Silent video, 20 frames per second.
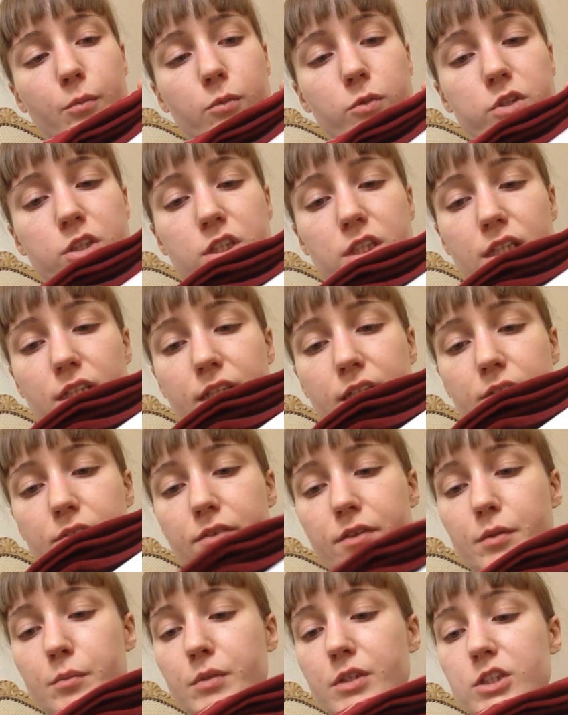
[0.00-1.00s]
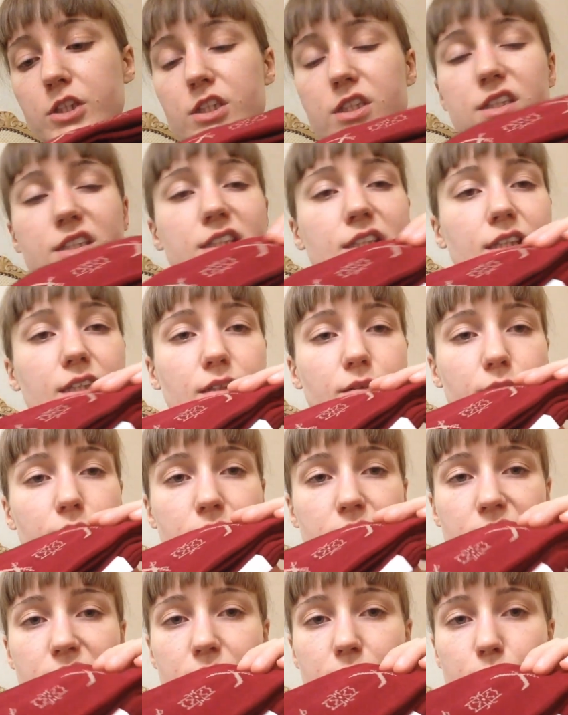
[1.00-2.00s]
Which I like very much because it
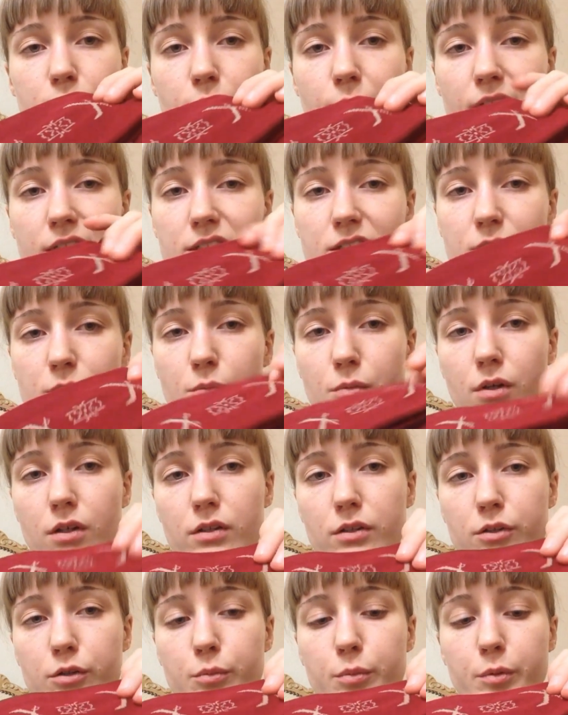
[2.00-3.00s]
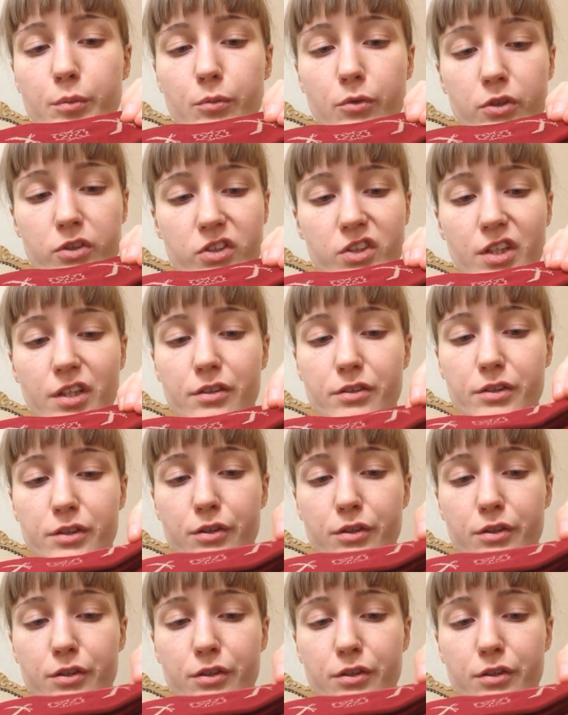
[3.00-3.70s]
makes it a little bit more subtle.